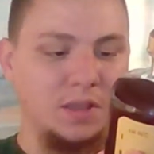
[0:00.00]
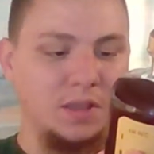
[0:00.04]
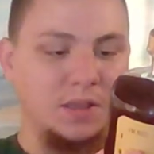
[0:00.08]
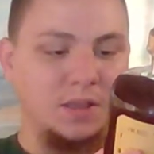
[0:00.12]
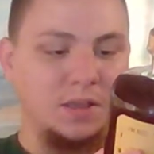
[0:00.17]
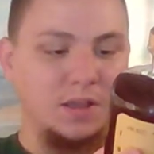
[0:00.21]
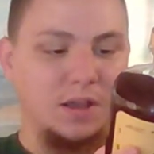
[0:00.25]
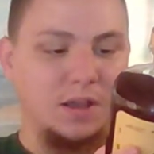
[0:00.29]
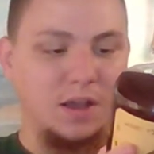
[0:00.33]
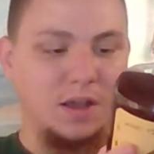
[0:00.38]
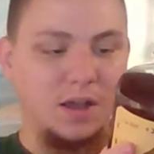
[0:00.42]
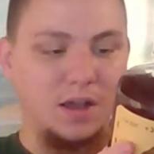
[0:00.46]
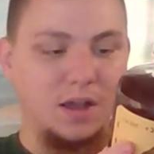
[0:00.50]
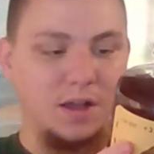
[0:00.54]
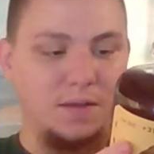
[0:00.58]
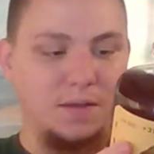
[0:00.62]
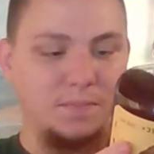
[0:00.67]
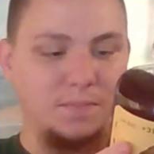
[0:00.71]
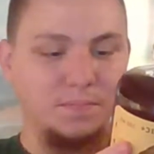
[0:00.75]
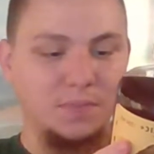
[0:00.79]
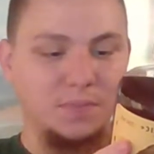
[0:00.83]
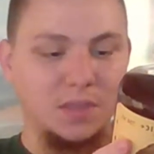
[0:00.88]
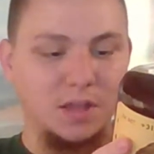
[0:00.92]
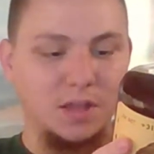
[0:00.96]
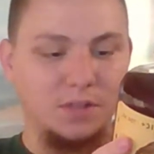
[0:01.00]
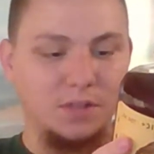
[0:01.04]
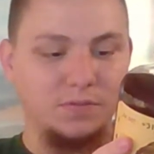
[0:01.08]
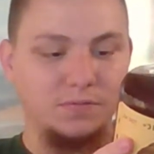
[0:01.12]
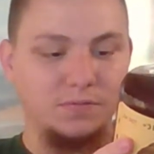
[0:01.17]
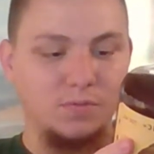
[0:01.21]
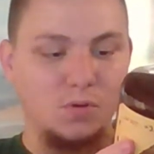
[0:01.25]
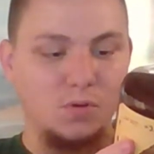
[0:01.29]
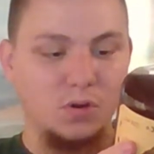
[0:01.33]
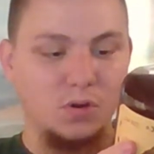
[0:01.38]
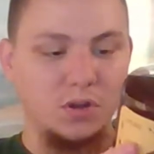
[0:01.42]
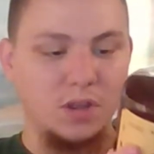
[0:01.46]

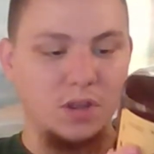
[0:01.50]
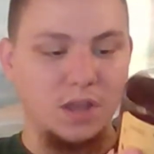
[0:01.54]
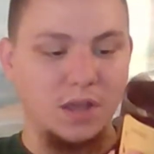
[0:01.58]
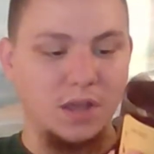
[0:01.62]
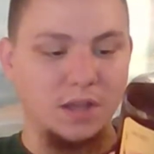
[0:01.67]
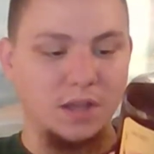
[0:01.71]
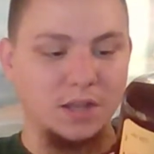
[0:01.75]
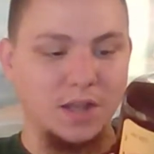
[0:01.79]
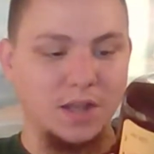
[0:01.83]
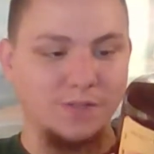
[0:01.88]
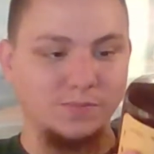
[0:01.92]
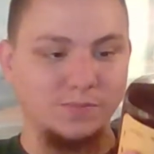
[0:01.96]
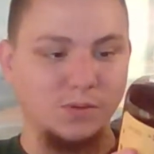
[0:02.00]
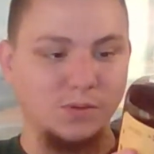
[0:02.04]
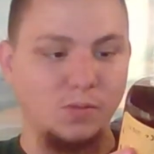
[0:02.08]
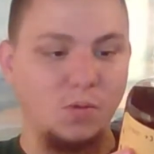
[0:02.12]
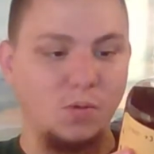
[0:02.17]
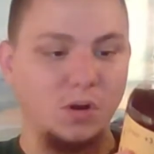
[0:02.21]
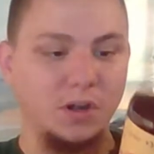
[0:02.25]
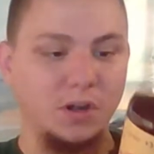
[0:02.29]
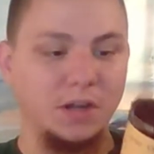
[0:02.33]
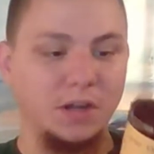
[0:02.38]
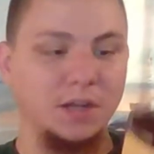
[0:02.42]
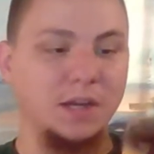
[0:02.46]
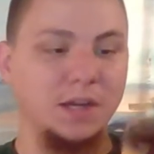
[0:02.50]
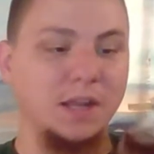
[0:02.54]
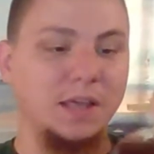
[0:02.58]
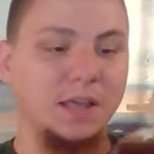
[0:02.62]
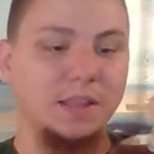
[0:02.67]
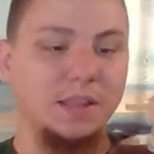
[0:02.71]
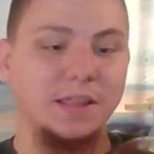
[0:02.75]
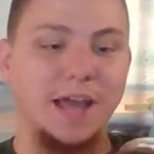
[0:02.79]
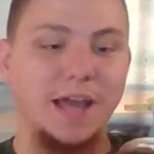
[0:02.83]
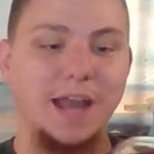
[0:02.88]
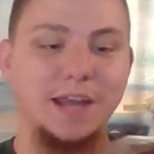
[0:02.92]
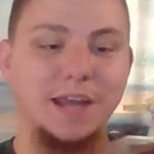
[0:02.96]
California, government warning.
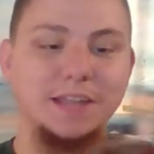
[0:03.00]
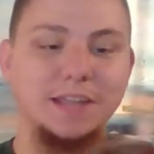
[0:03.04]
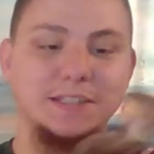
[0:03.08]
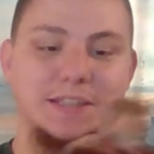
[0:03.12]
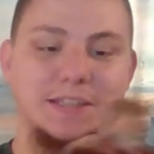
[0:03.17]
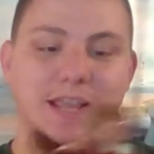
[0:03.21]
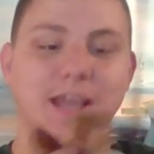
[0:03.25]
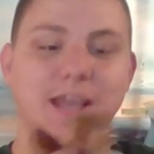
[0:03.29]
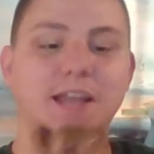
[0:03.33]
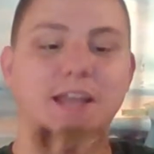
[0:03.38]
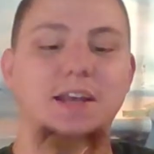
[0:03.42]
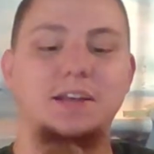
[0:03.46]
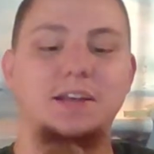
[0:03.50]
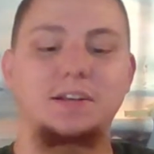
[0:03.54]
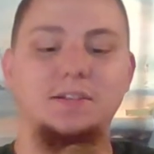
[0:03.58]
That is it.